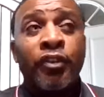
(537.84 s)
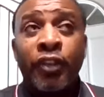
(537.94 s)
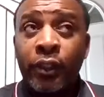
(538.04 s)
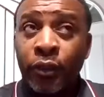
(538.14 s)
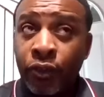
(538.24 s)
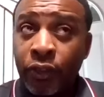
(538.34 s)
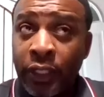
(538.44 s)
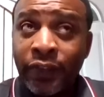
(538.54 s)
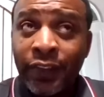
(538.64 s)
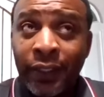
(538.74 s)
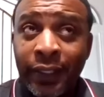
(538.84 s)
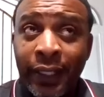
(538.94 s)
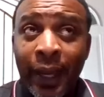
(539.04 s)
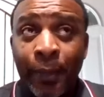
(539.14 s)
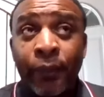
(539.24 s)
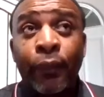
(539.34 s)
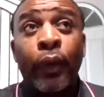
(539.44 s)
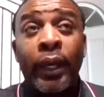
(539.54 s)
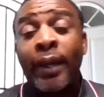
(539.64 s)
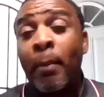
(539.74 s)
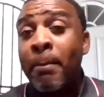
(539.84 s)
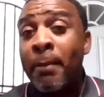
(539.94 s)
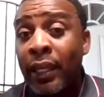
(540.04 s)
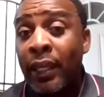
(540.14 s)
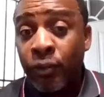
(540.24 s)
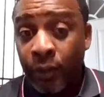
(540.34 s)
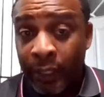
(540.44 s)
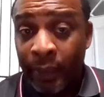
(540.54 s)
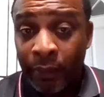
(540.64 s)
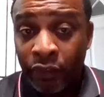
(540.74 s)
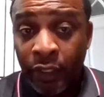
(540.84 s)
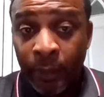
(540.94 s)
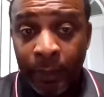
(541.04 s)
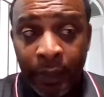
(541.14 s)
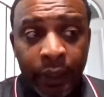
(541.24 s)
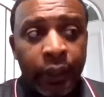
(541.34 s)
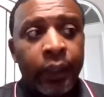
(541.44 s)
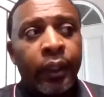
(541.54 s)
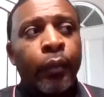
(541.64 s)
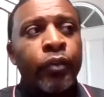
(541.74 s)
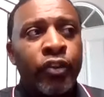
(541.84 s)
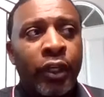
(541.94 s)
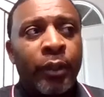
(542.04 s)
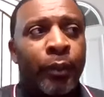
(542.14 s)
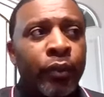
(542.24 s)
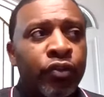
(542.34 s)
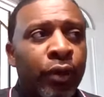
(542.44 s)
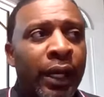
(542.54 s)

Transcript: particular incident that happened at a major ambulance company. A gentleman